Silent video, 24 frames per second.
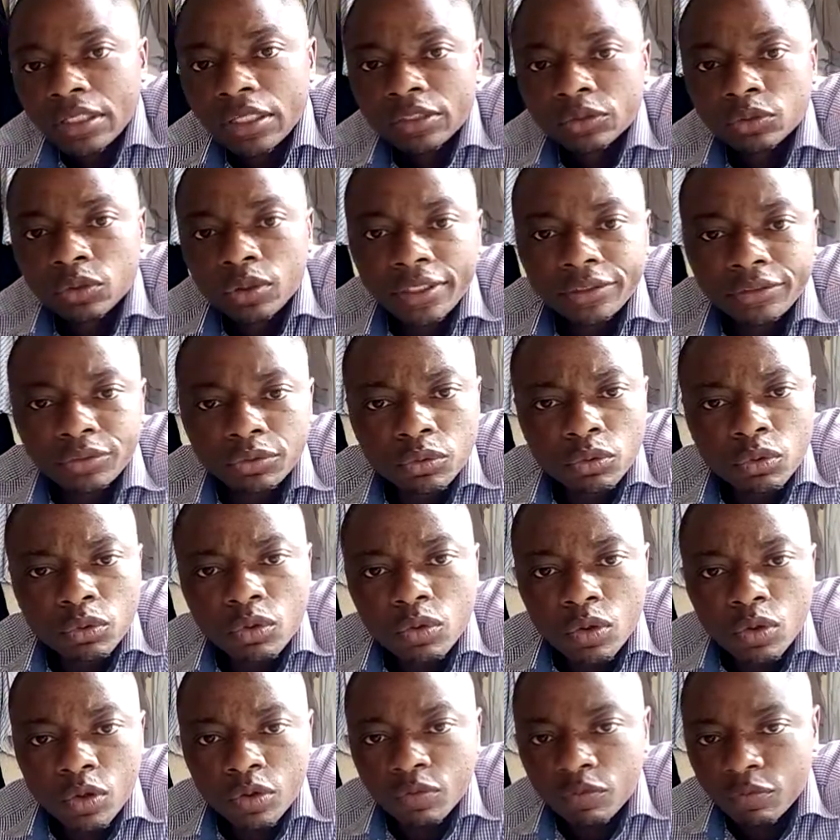So let's
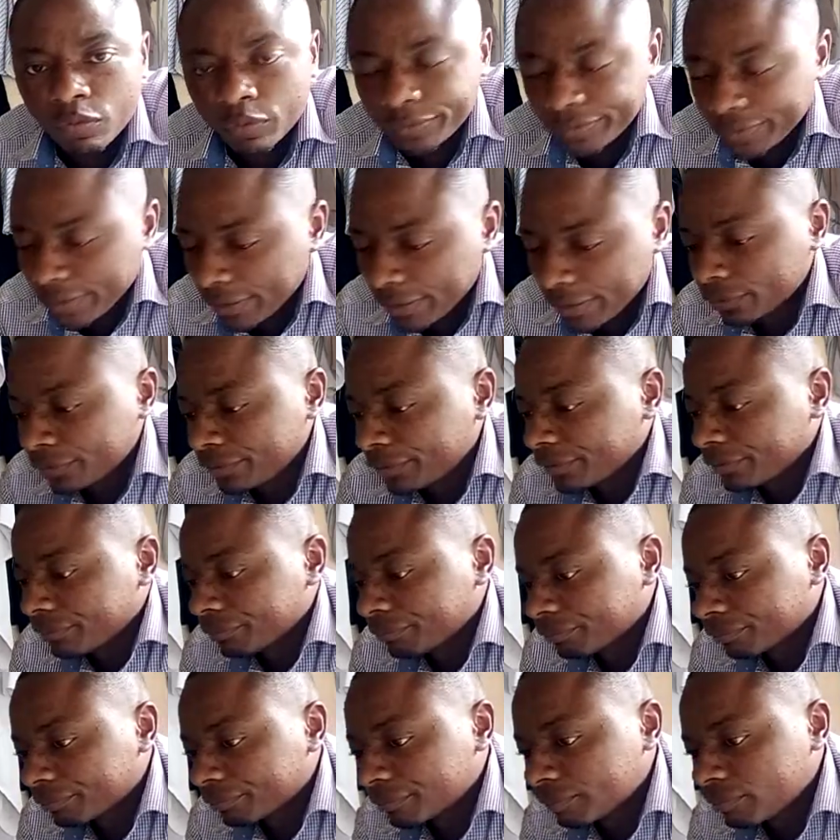look on flucytosine.
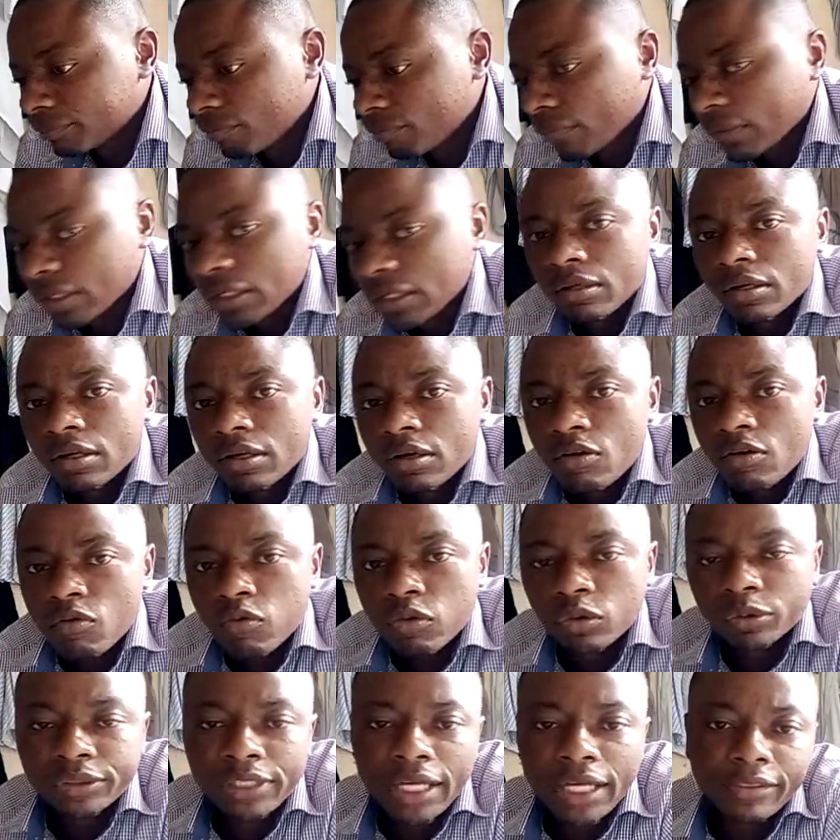
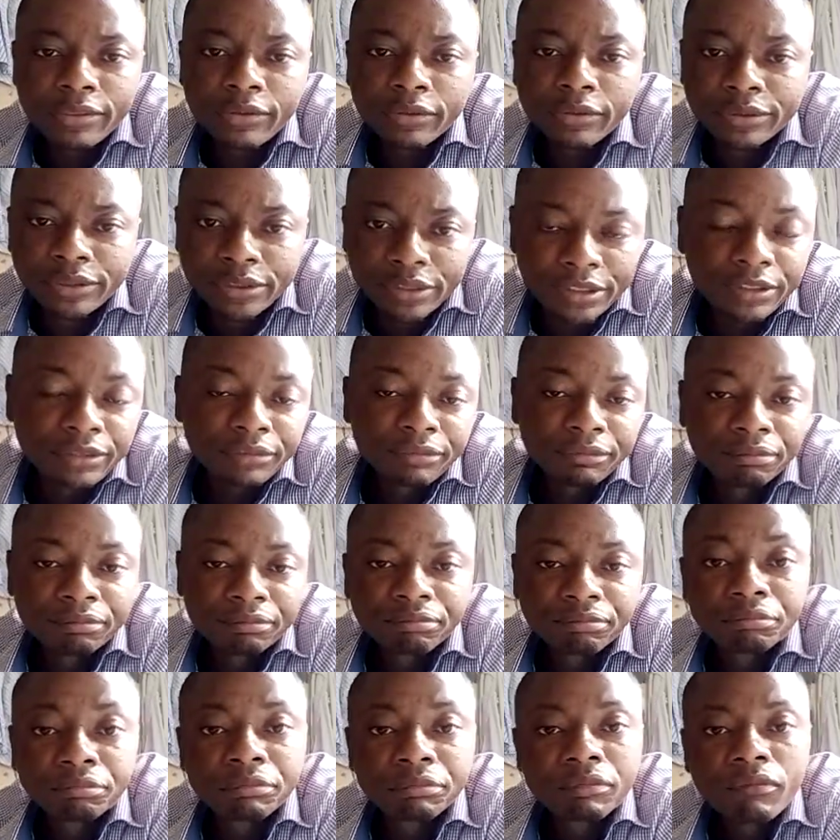Flucytosine
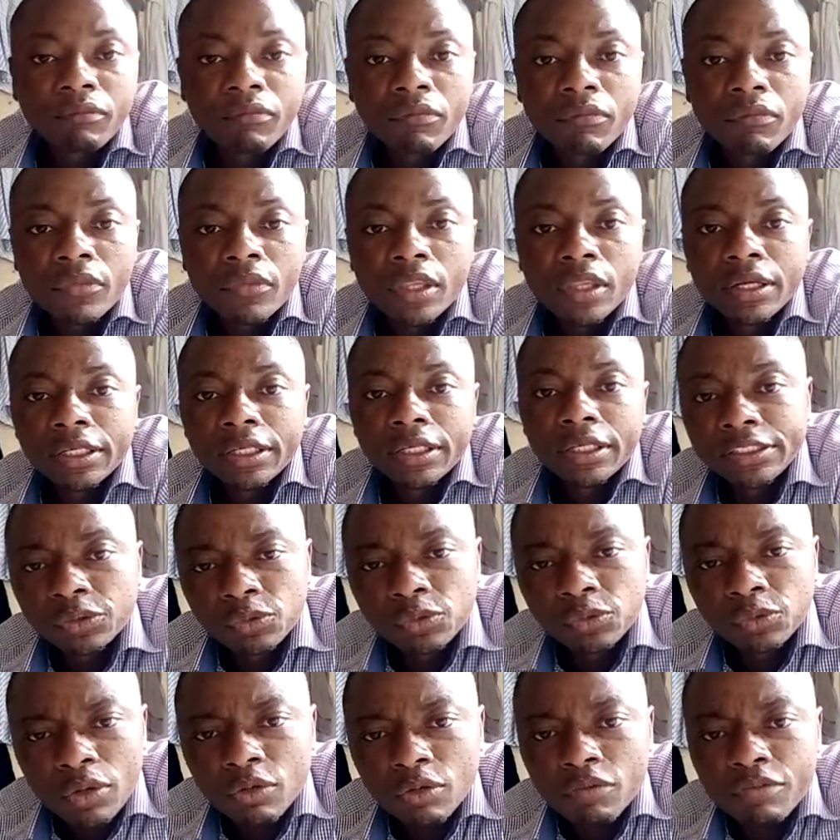is
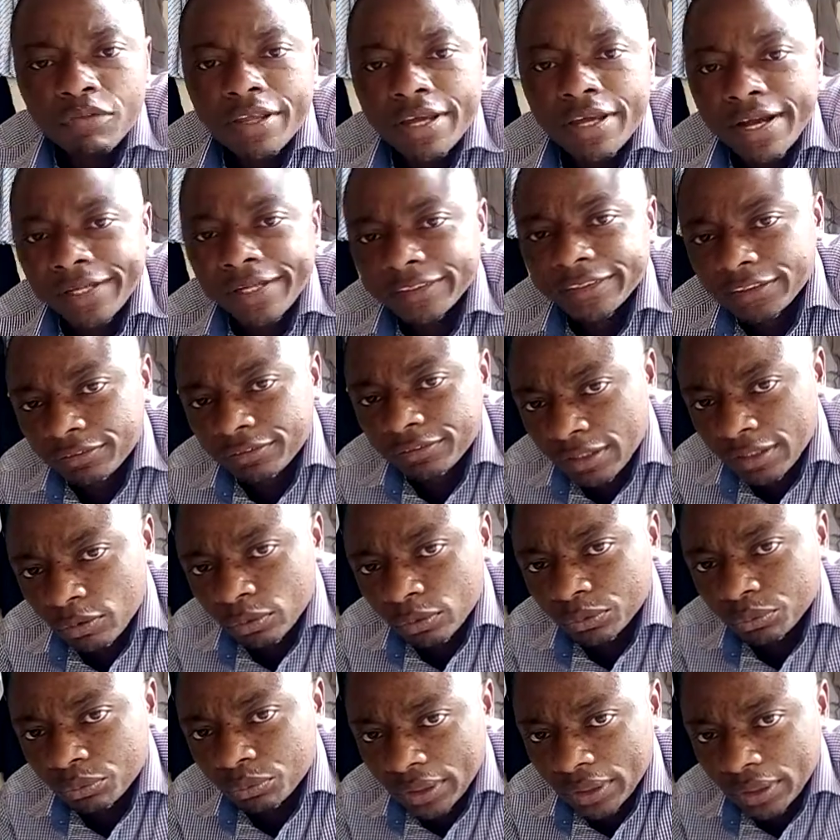one of the
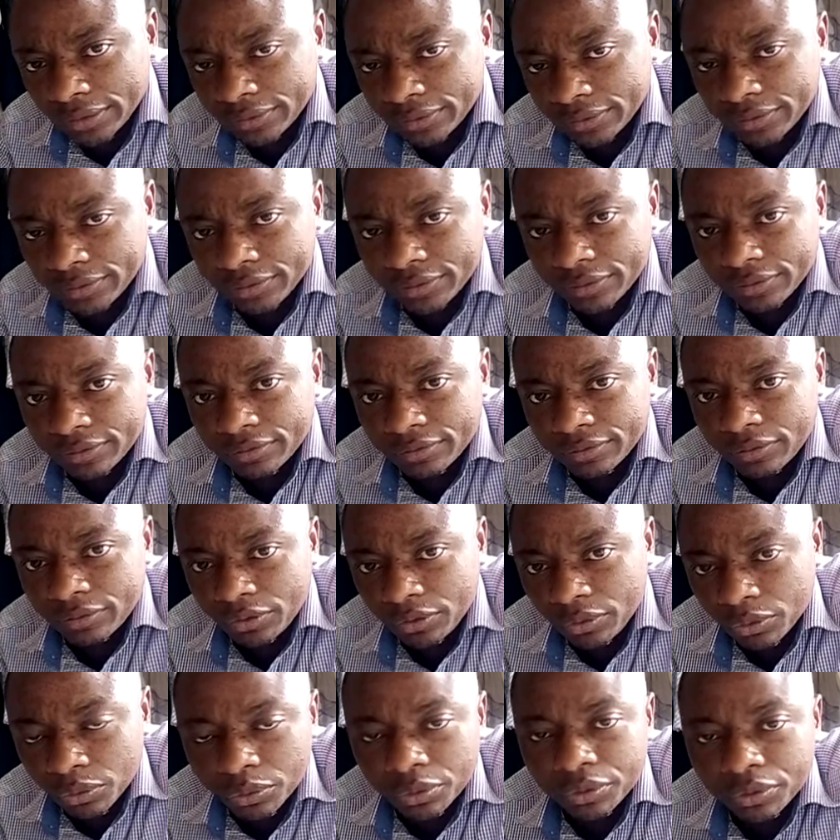antifungal drugs
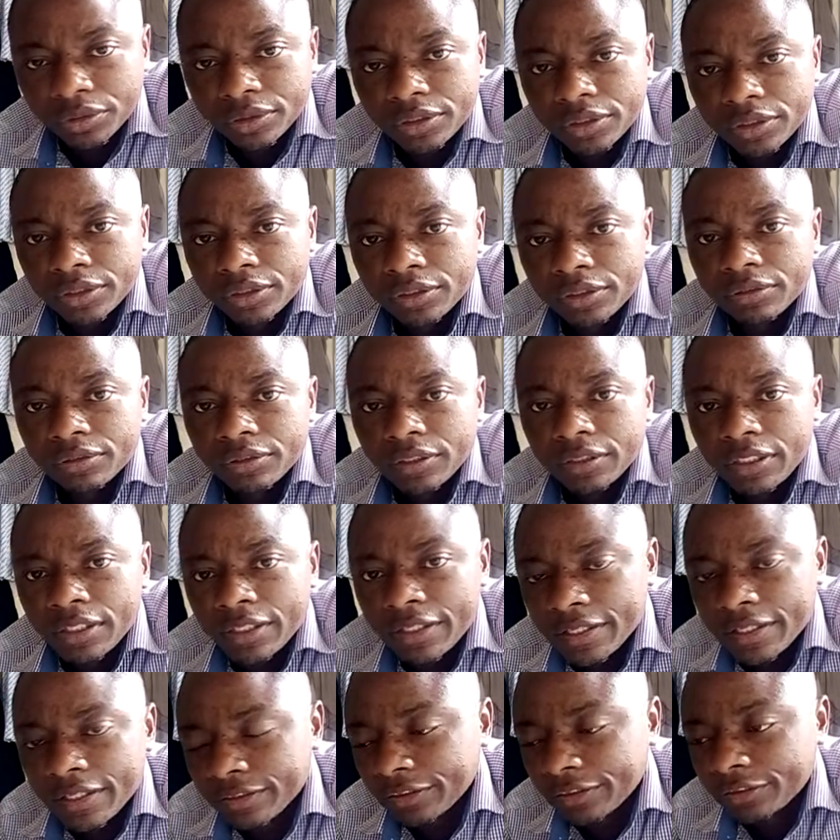used in
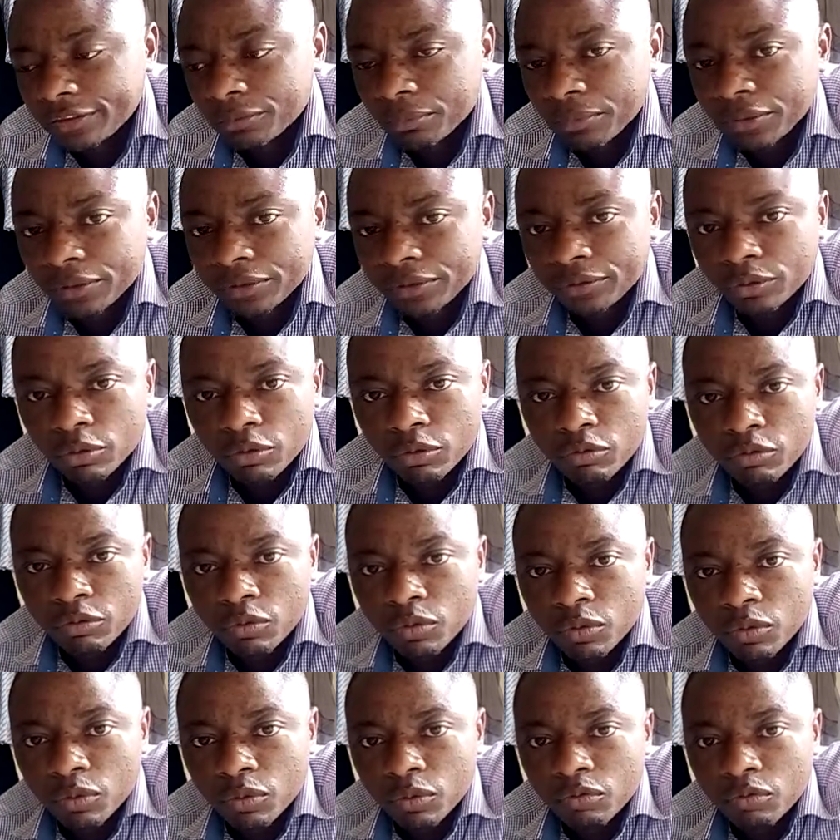the treatment of
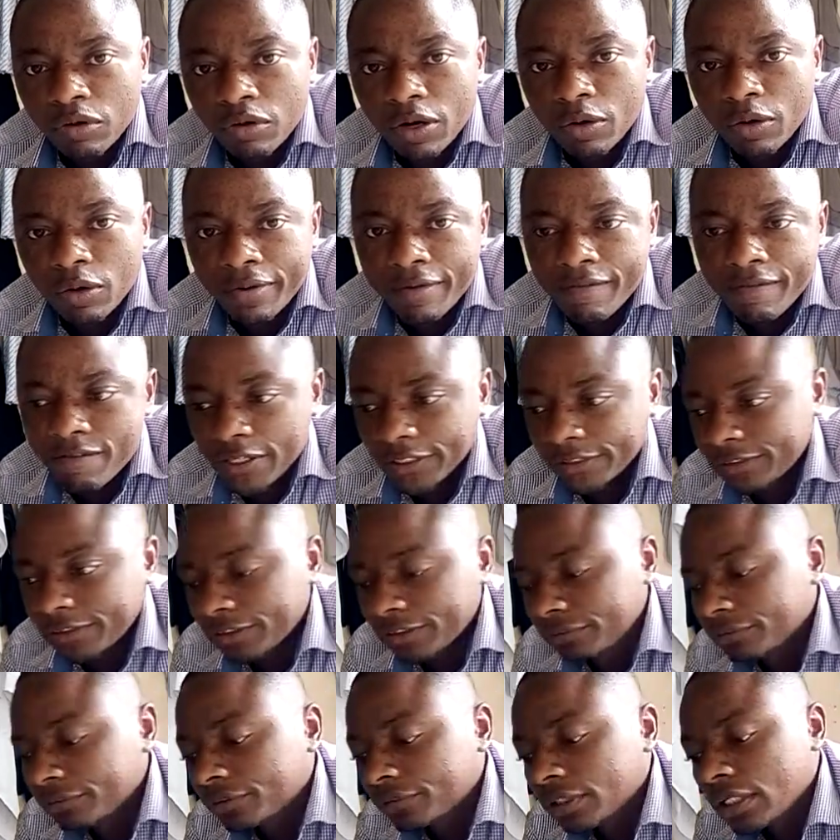fungal infection.